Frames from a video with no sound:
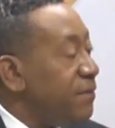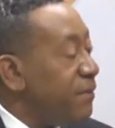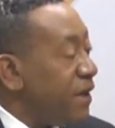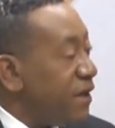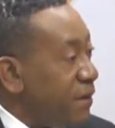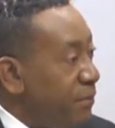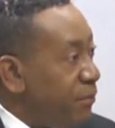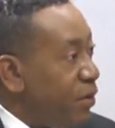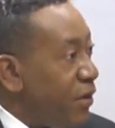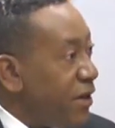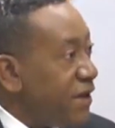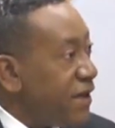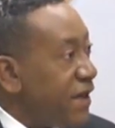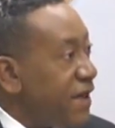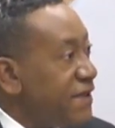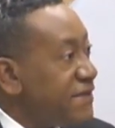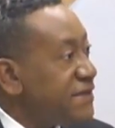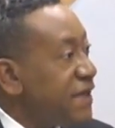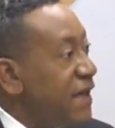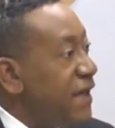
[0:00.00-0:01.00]
But the point
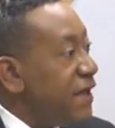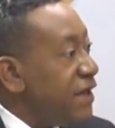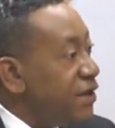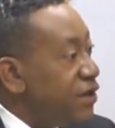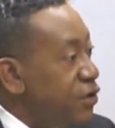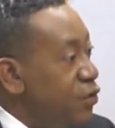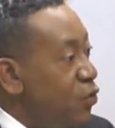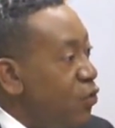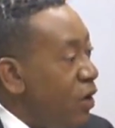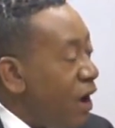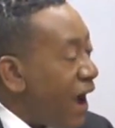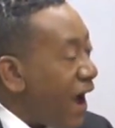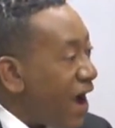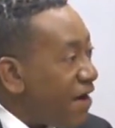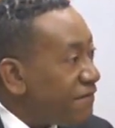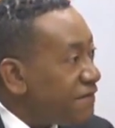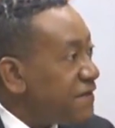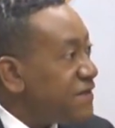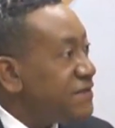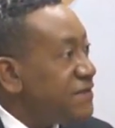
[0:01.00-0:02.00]
is, you
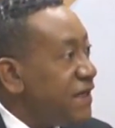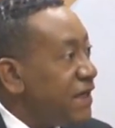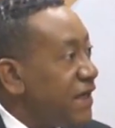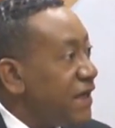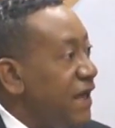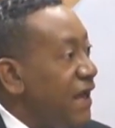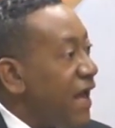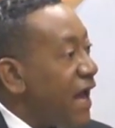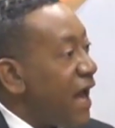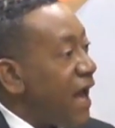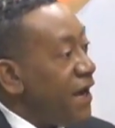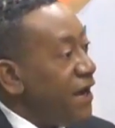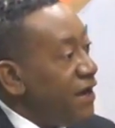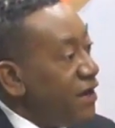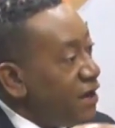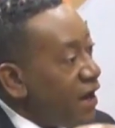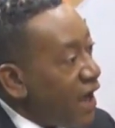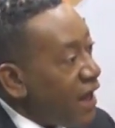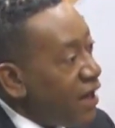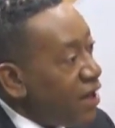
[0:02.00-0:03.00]
have to take
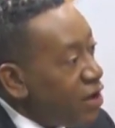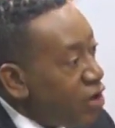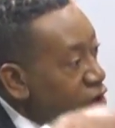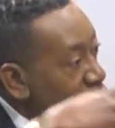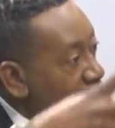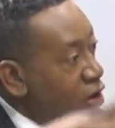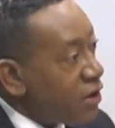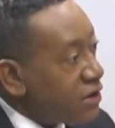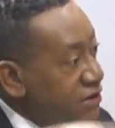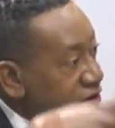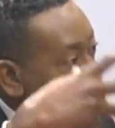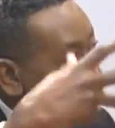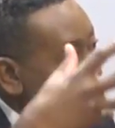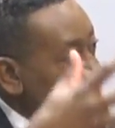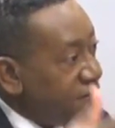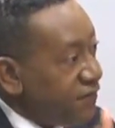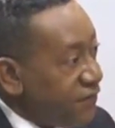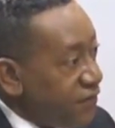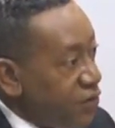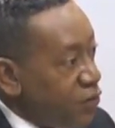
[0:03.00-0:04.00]
a
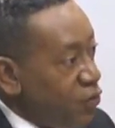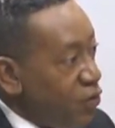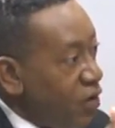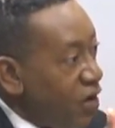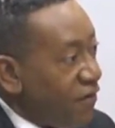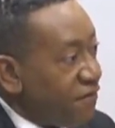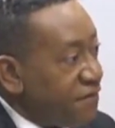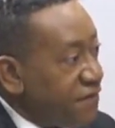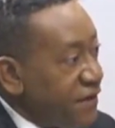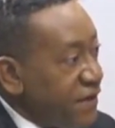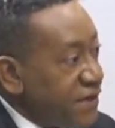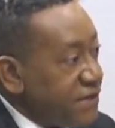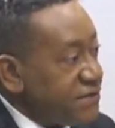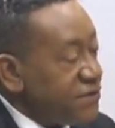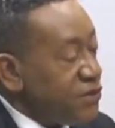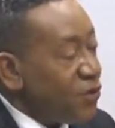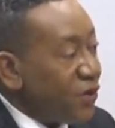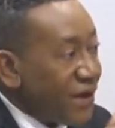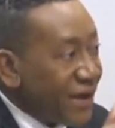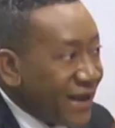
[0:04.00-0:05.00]
long-term view of
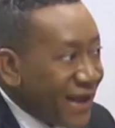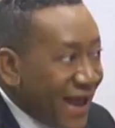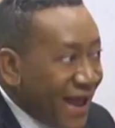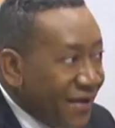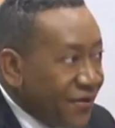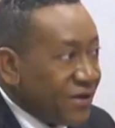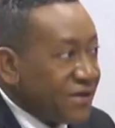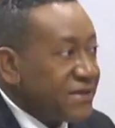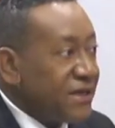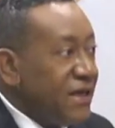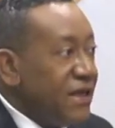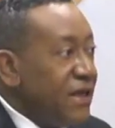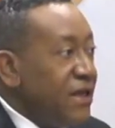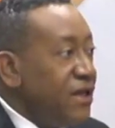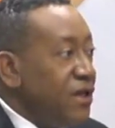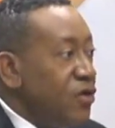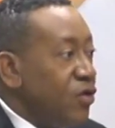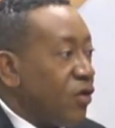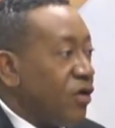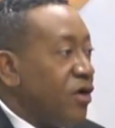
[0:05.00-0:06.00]
things. You cannot
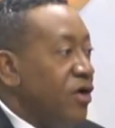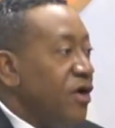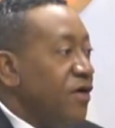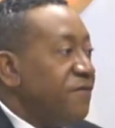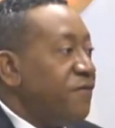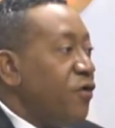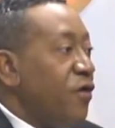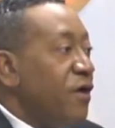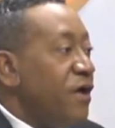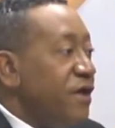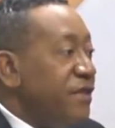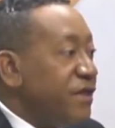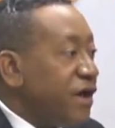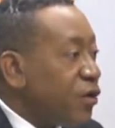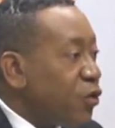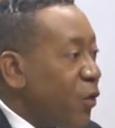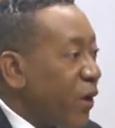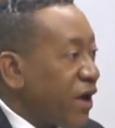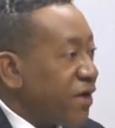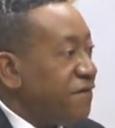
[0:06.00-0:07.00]
look for the
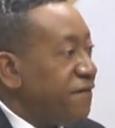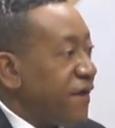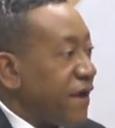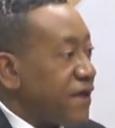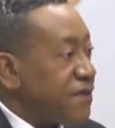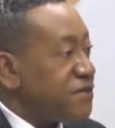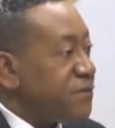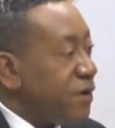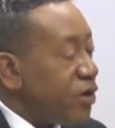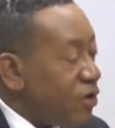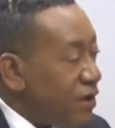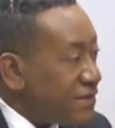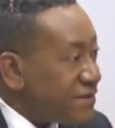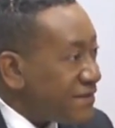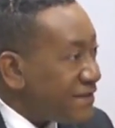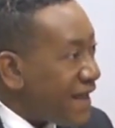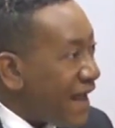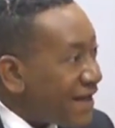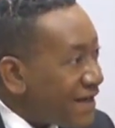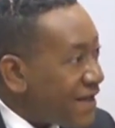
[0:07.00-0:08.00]
quick fix,
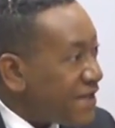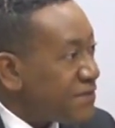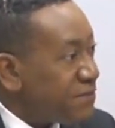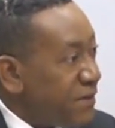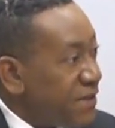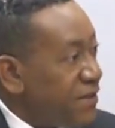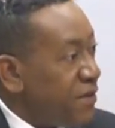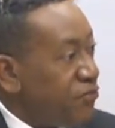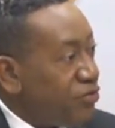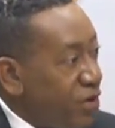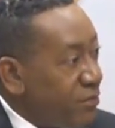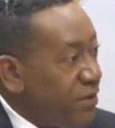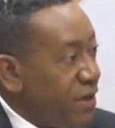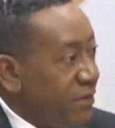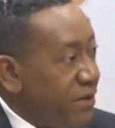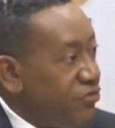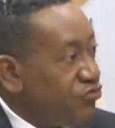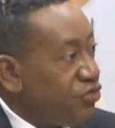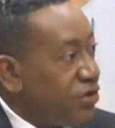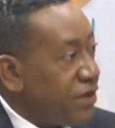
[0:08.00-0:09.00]
because that has been the
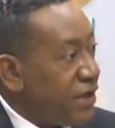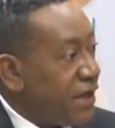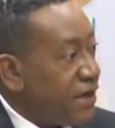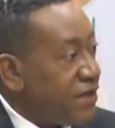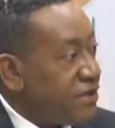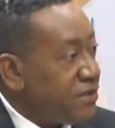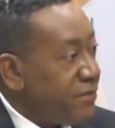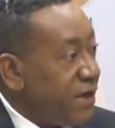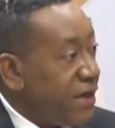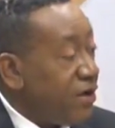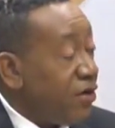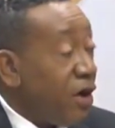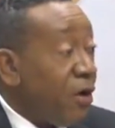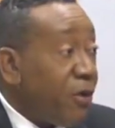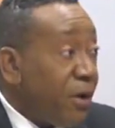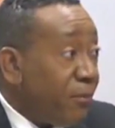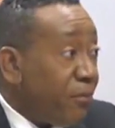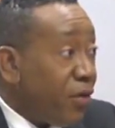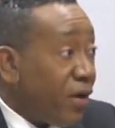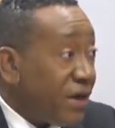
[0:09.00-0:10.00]
problem in Trinidad and Tobago.
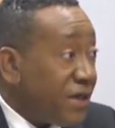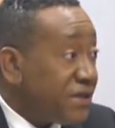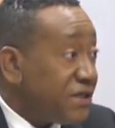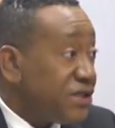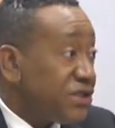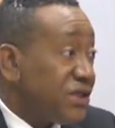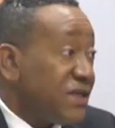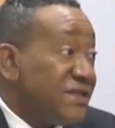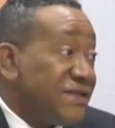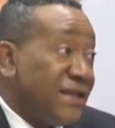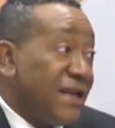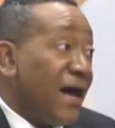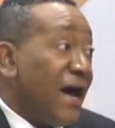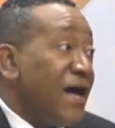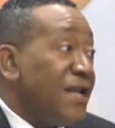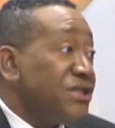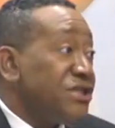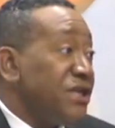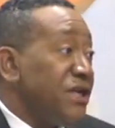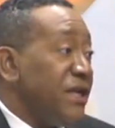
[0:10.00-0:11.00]
Our politicians
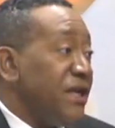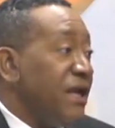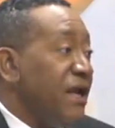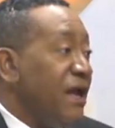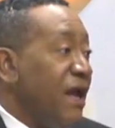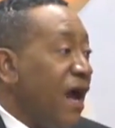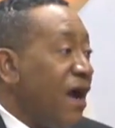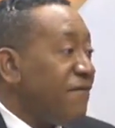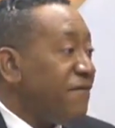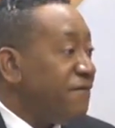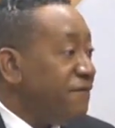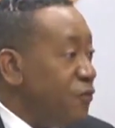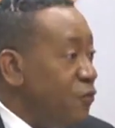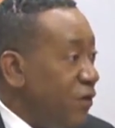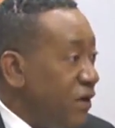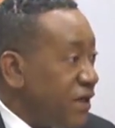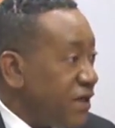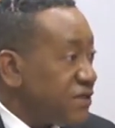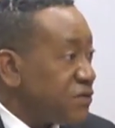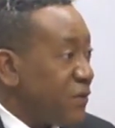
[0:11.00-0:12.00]
largely have
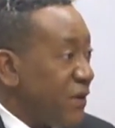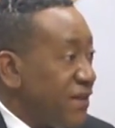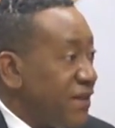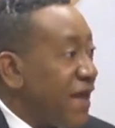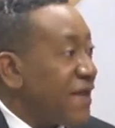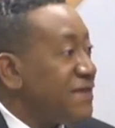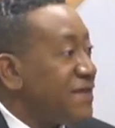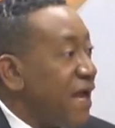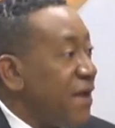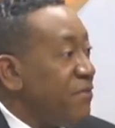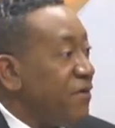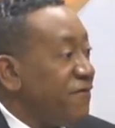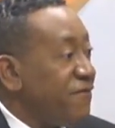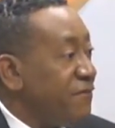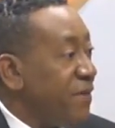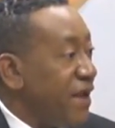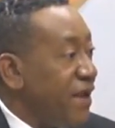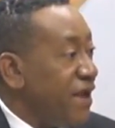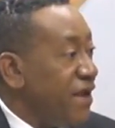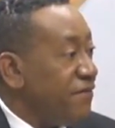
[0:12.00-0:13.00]
fooled us with that type
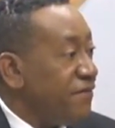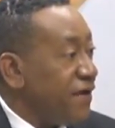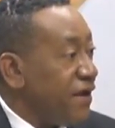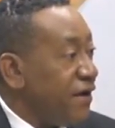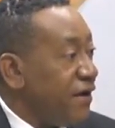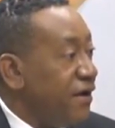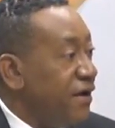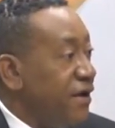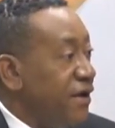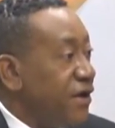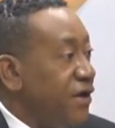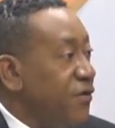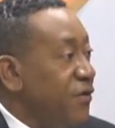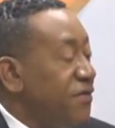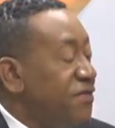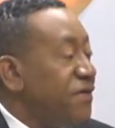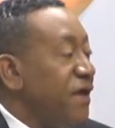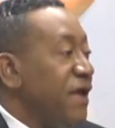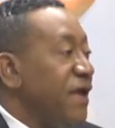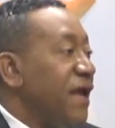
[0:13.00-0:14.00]
of behavior,
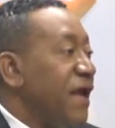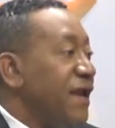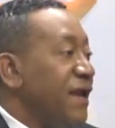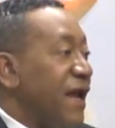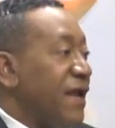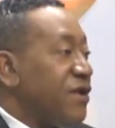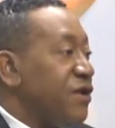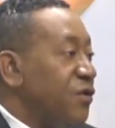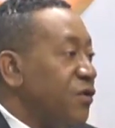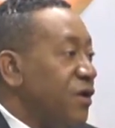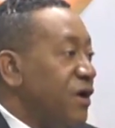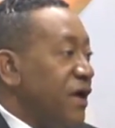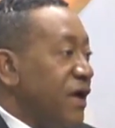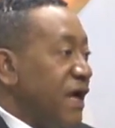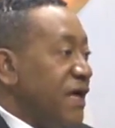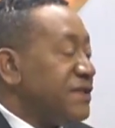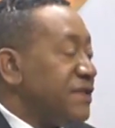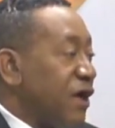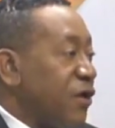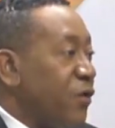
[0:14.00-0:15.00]
thinking that,
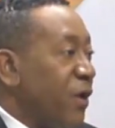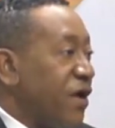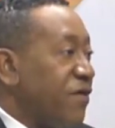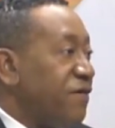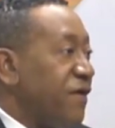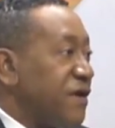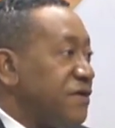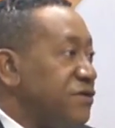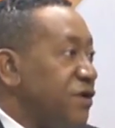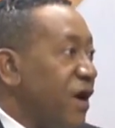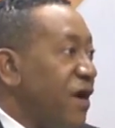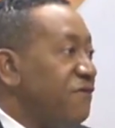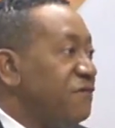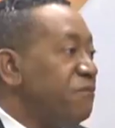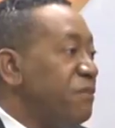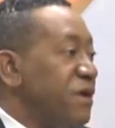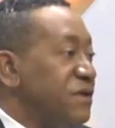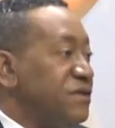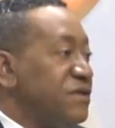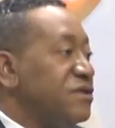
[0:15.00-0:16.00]
it's a quick fix. You
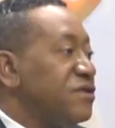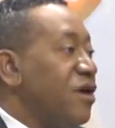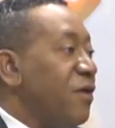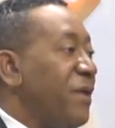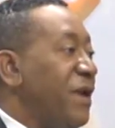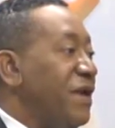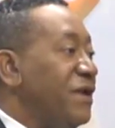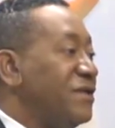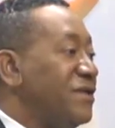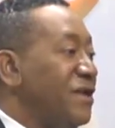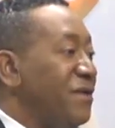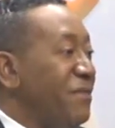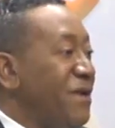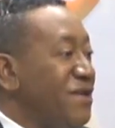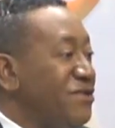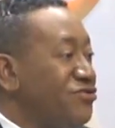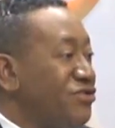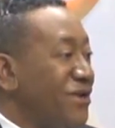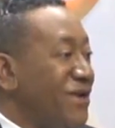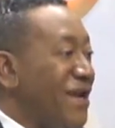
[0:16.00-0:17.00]
have persons coming into the
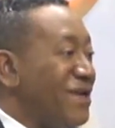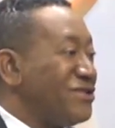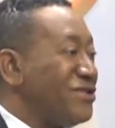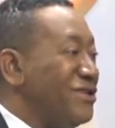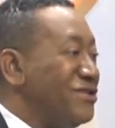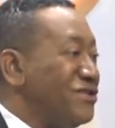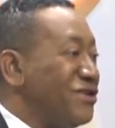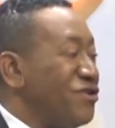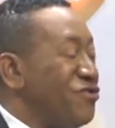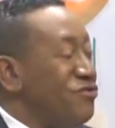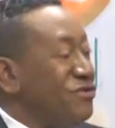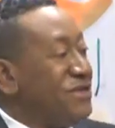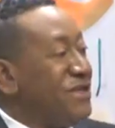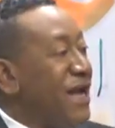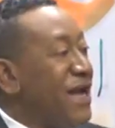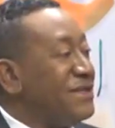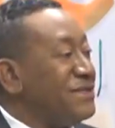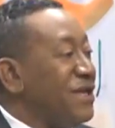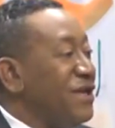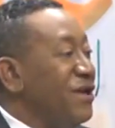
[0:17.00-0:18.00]
Ministry of National
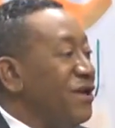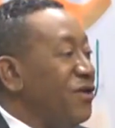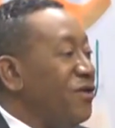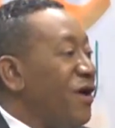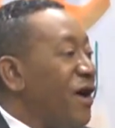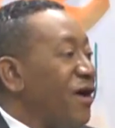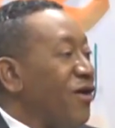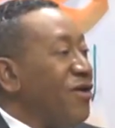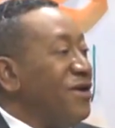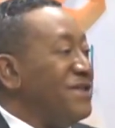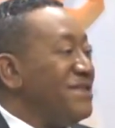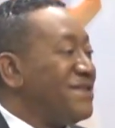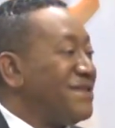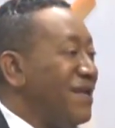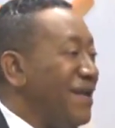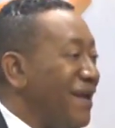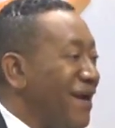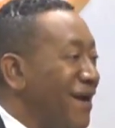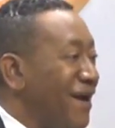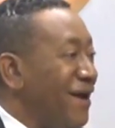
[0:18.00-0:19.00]
Security as, a
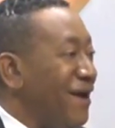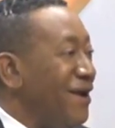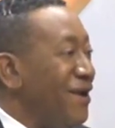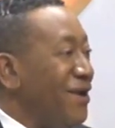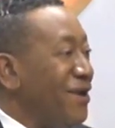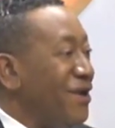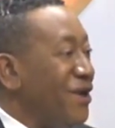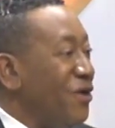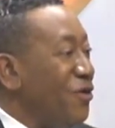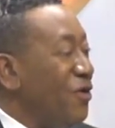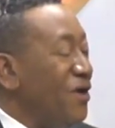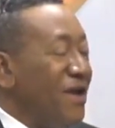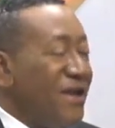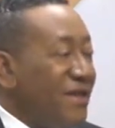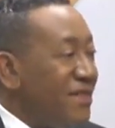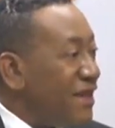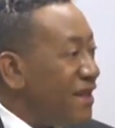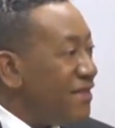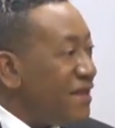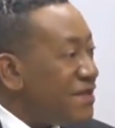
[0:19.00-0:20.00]

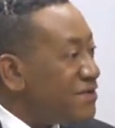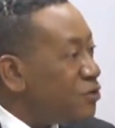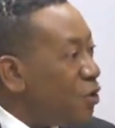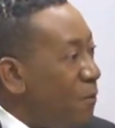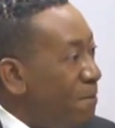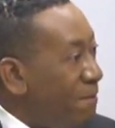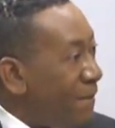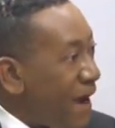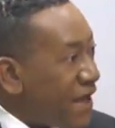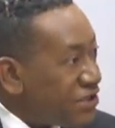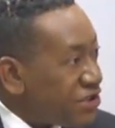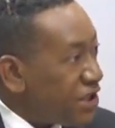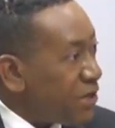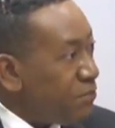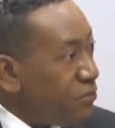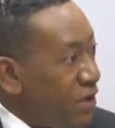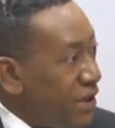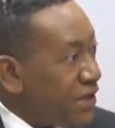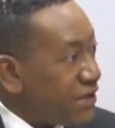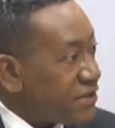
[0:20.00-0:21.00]
gunslinger, There's no magic
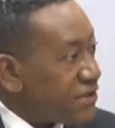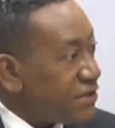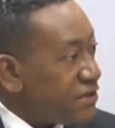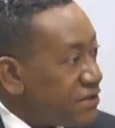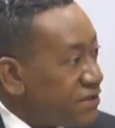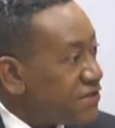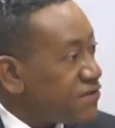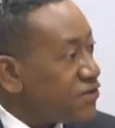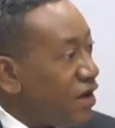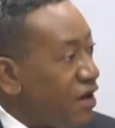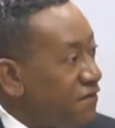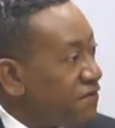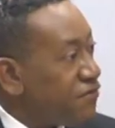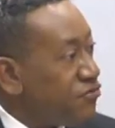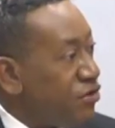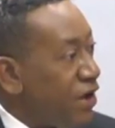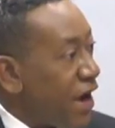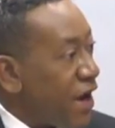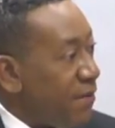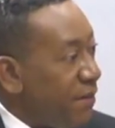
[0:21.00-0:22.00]
bullet to solve
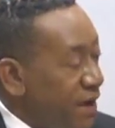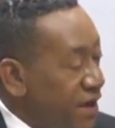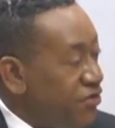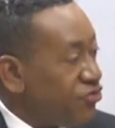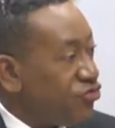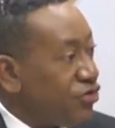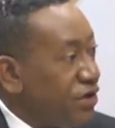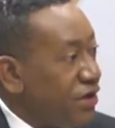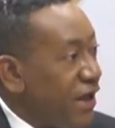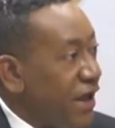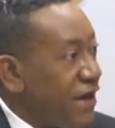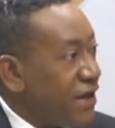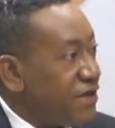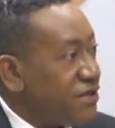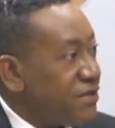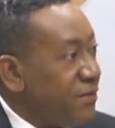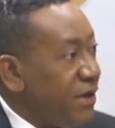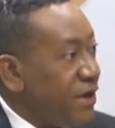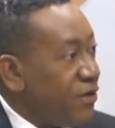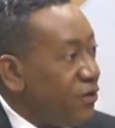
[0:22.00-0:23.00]
crime in Trinidad and
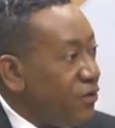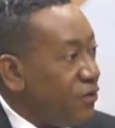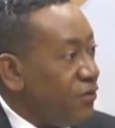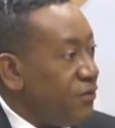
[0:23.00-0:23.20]
Tobago.